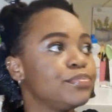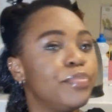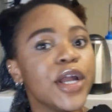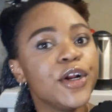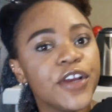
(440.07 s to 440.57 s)

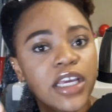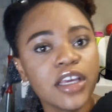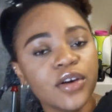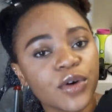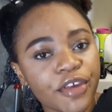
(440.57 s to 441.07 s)

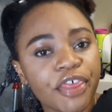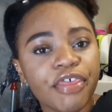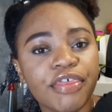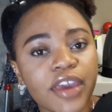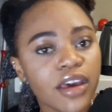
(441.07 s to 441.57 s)
buttery or
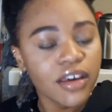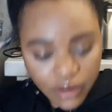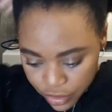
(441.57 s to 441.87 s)
thick